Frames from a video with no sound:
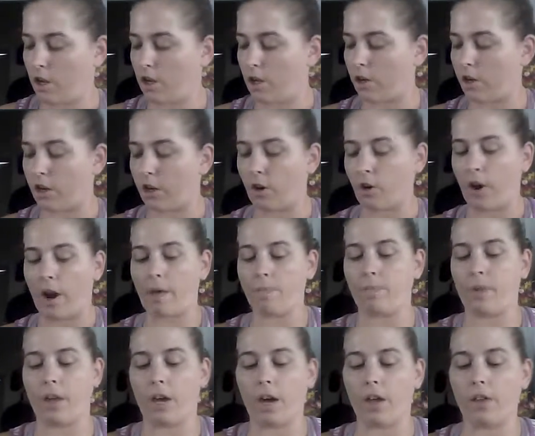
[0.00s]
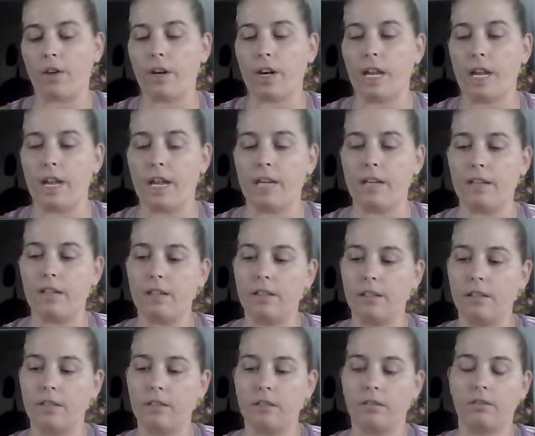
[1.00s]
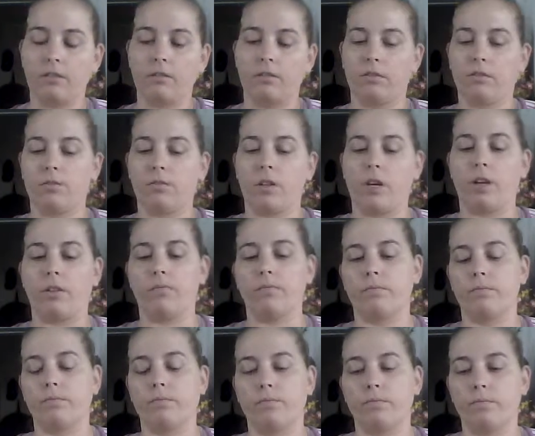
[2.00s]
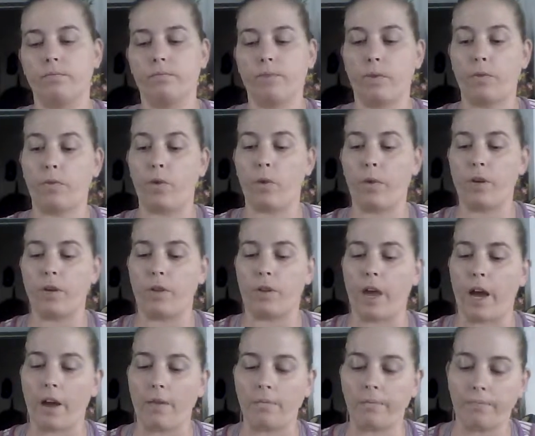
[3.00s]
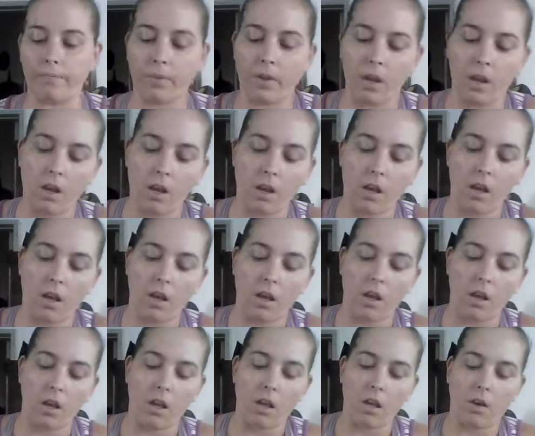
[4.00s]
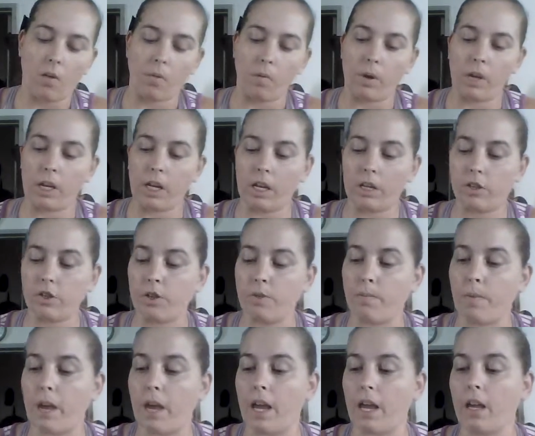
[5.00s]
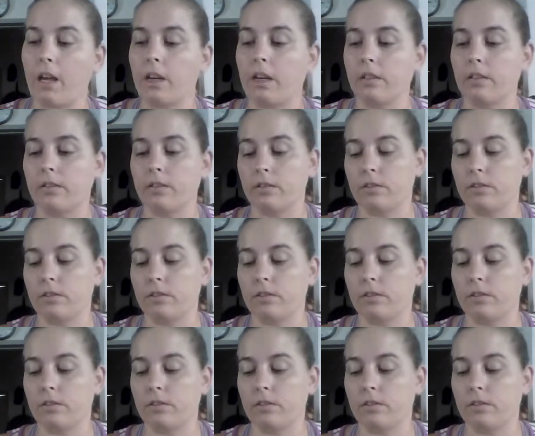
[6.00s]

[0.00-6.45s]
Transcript: You're going to grab the other end. Well, before we do that, we need to make